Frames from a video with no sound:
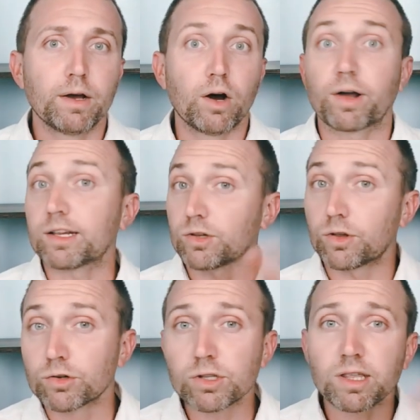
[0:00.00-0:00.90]
Okay, so
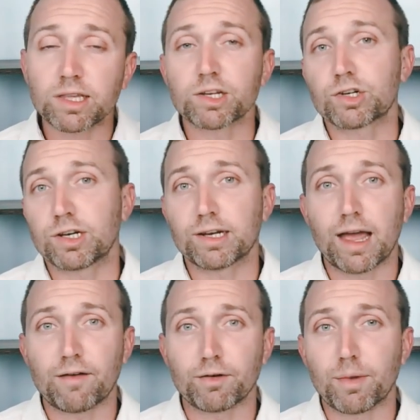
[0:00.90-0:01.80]
those are the things you need to
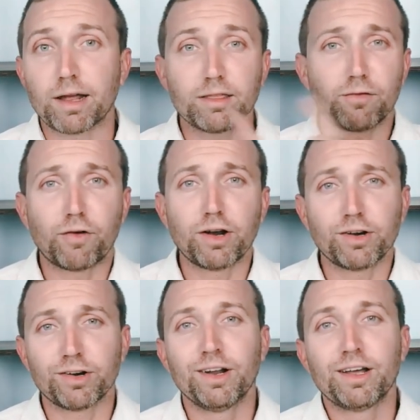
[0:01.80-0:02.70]
have in mind: the
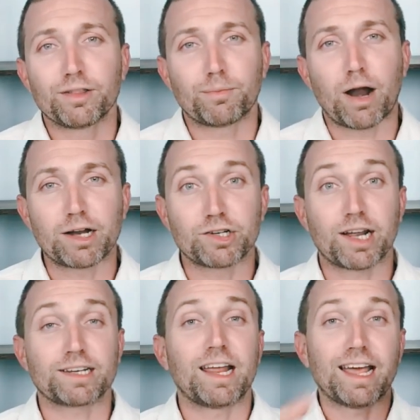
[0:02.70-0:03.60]
funder, the
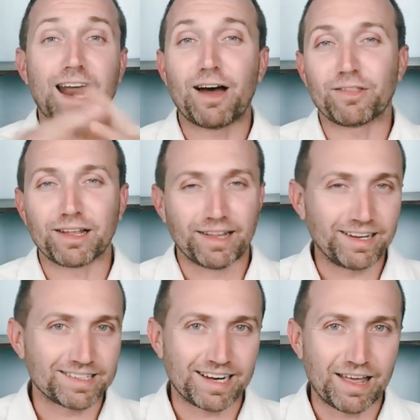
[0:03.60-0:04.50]
project, and how they
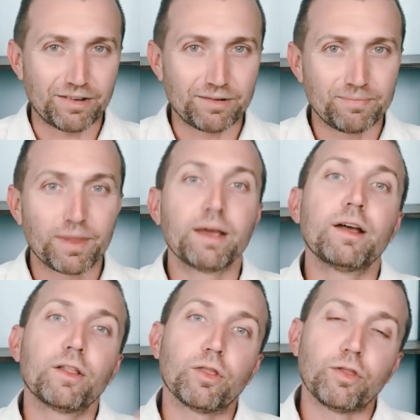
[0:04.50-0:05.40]
link together.
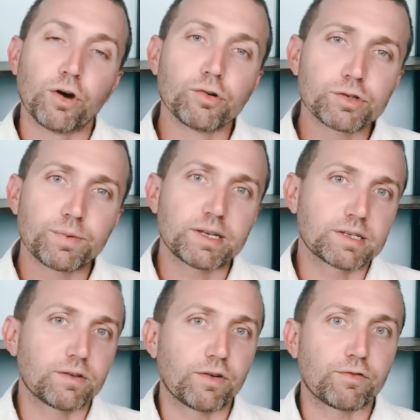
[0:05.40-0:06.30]
Those
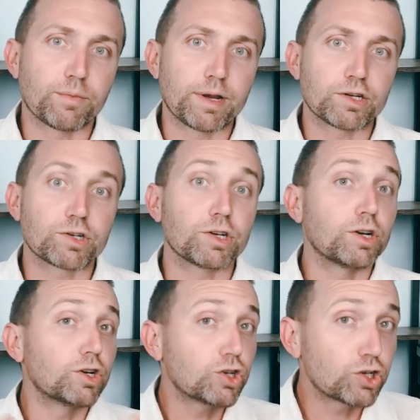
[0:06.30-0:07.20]
pieces of
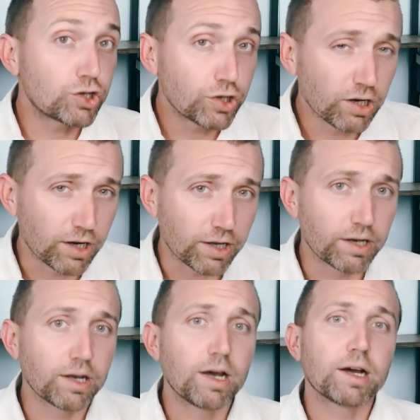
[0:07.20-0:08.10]
information
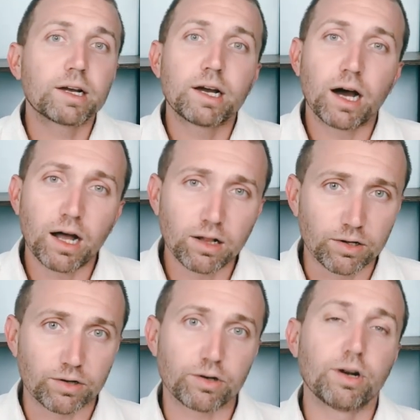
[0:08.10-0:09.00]
should
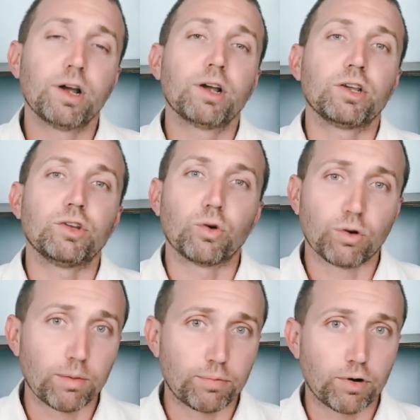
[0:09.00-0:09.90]
color
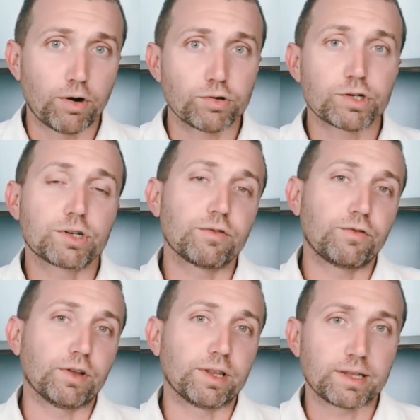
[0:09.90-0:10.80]
your approach to
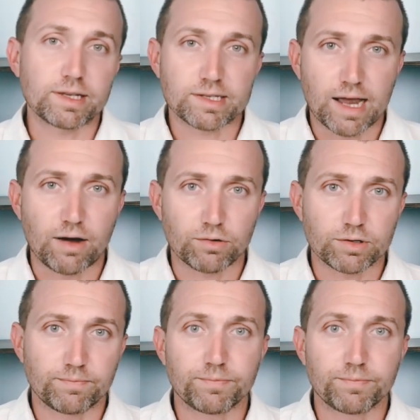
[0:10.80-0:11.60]
filling this out,